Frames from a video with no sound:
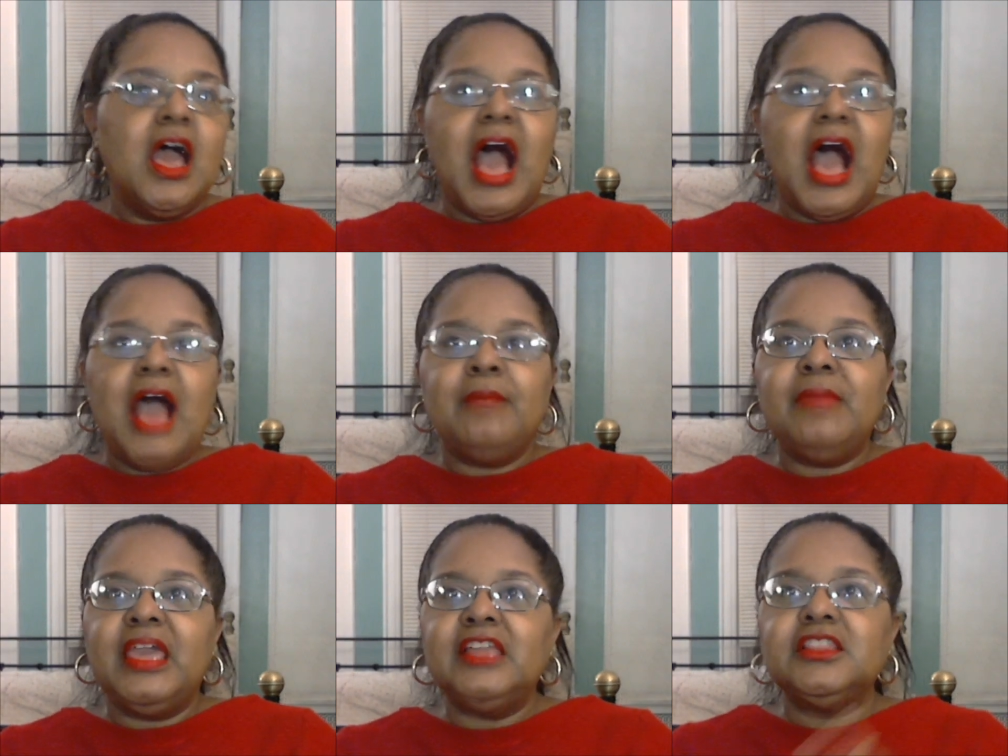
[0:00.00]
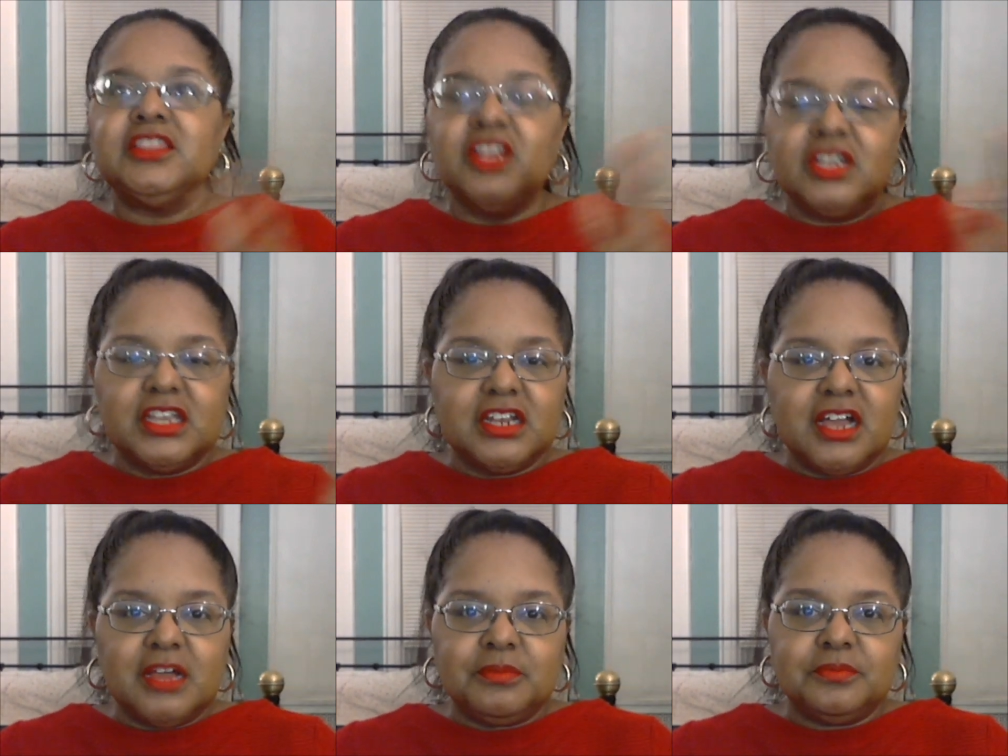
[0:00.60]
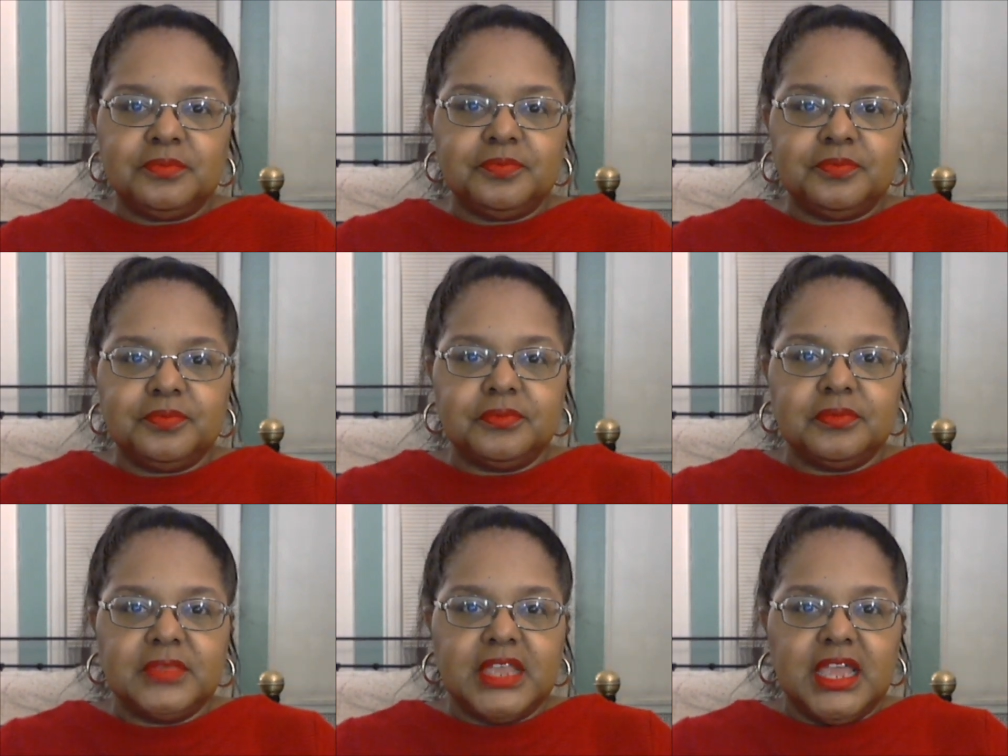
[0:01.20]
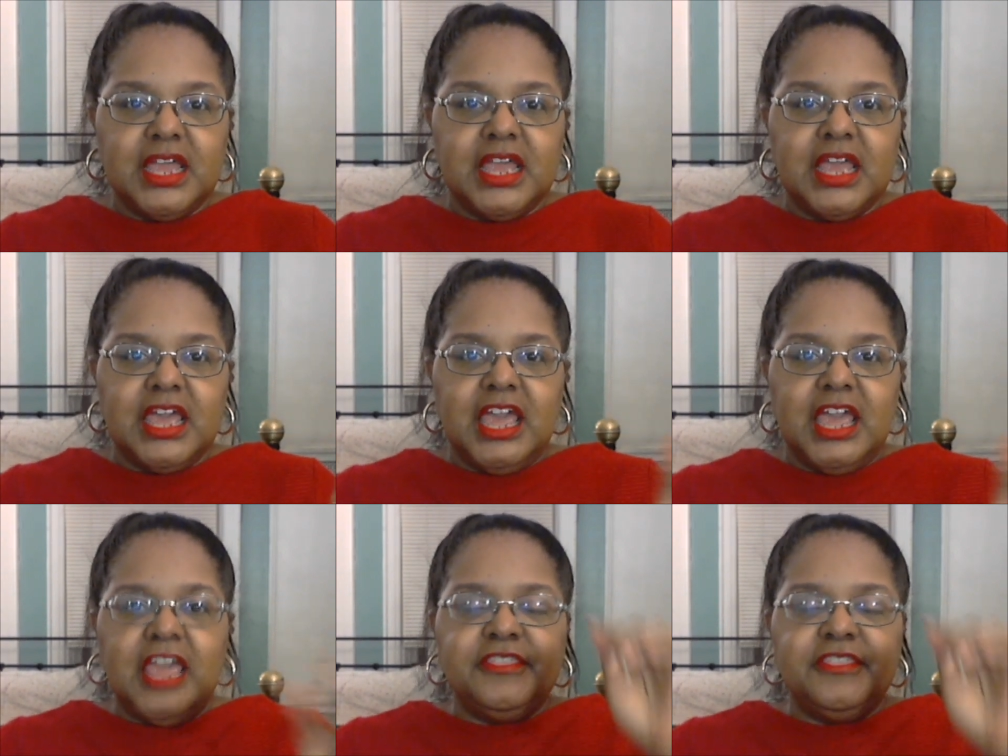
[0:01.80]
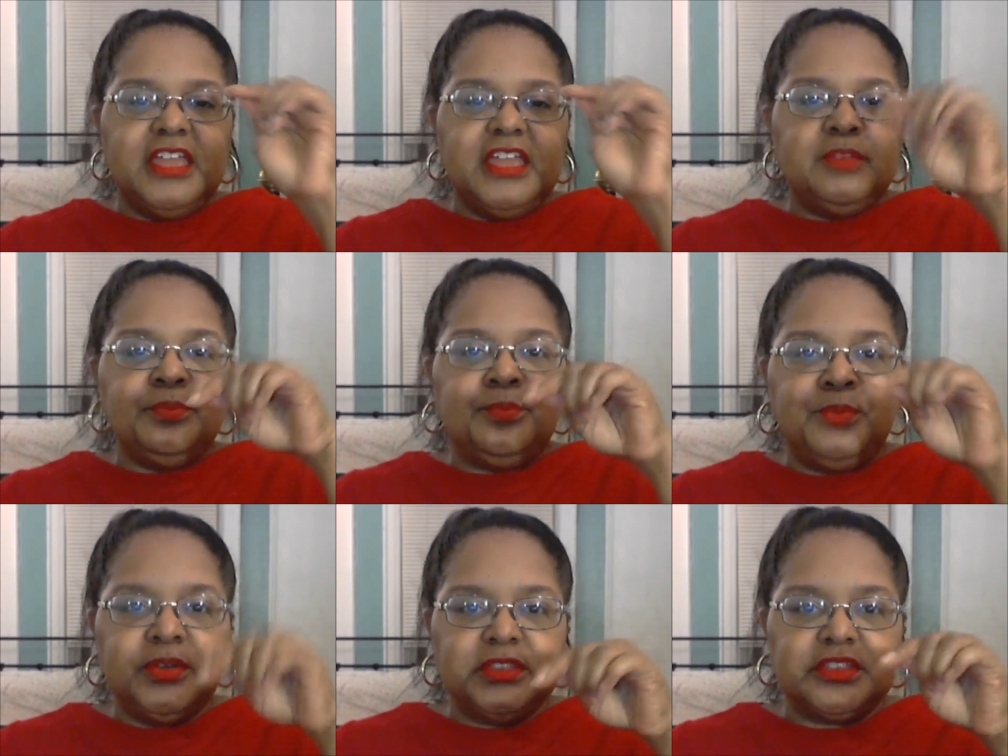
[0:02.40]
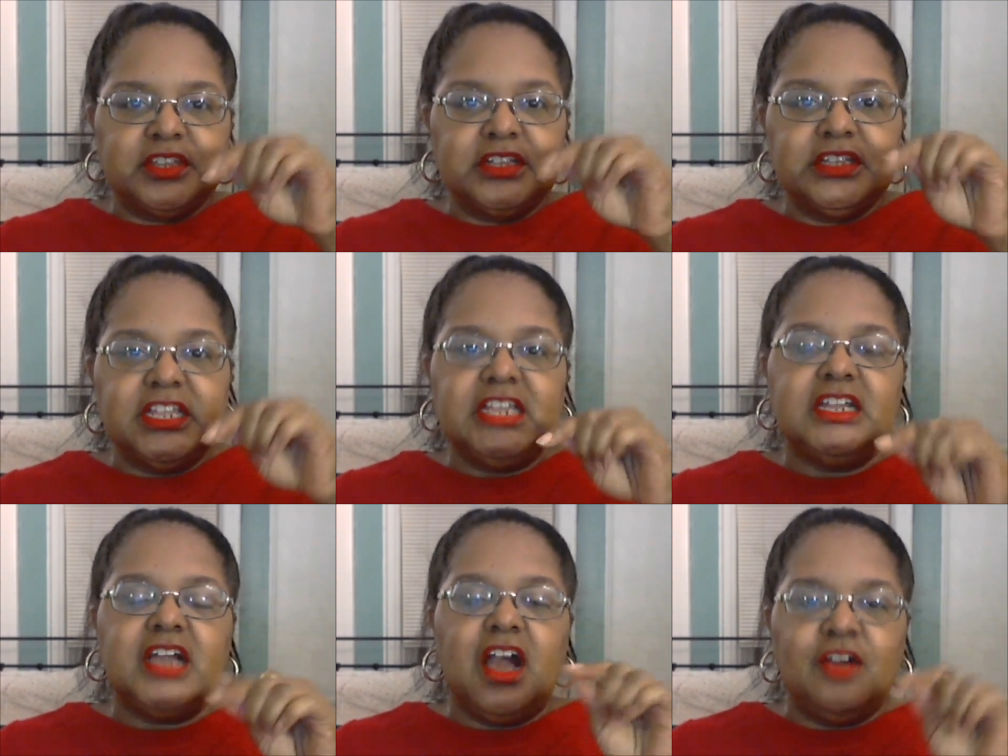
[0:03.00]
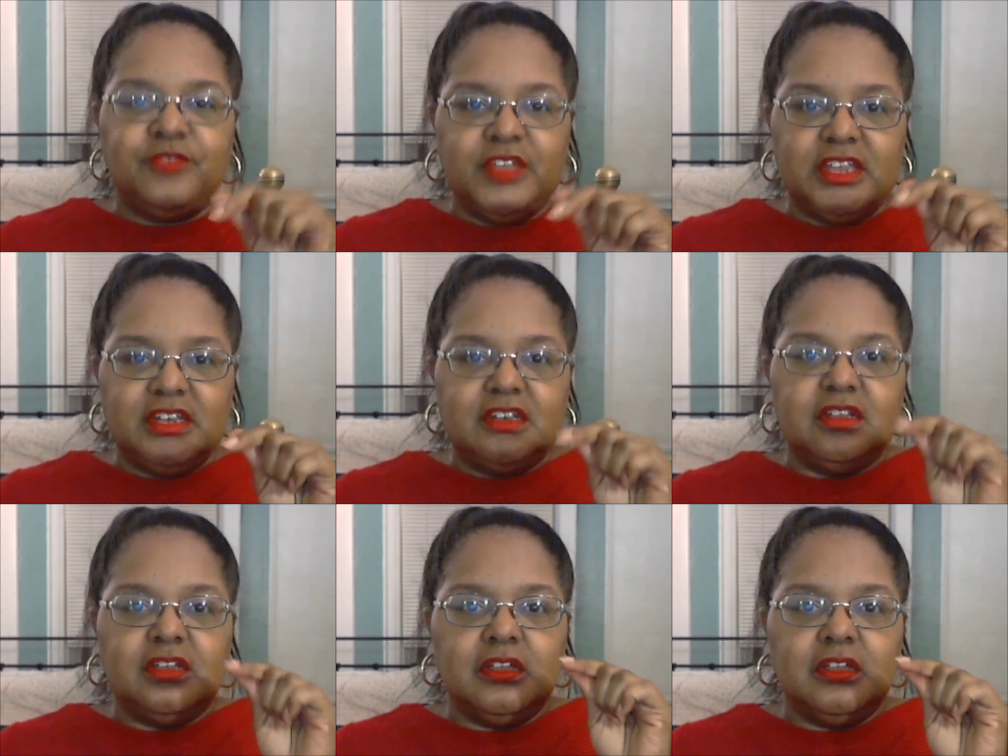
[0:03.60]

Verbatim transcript: I may look it up and then put the link of it